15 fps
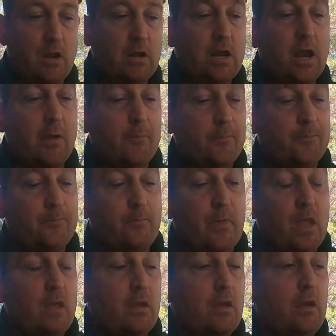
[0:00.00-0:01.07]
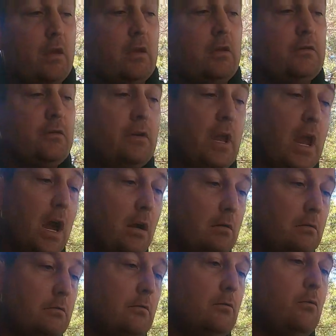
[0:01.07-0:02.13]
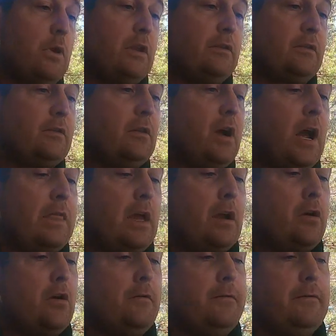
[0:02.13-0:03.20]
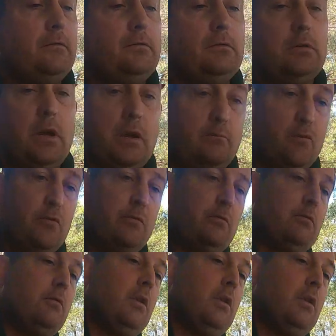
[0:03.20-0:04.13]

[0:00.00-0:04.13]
Okay, so now we can slide that off and put